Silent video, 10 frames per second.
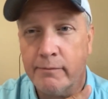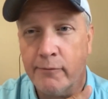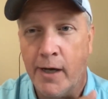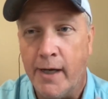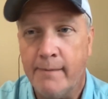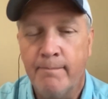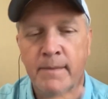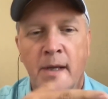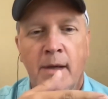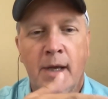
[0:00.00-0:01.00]
Right,
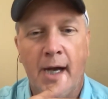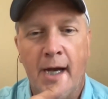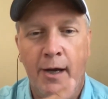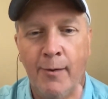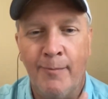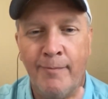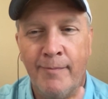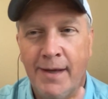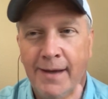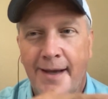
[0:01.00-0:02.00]
um,
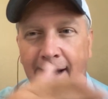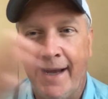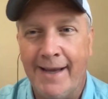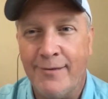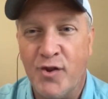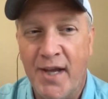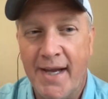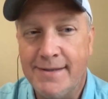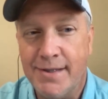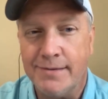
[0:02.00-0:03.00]
and
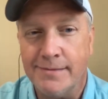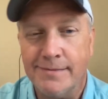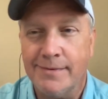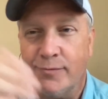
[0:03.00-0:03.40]
they didn't.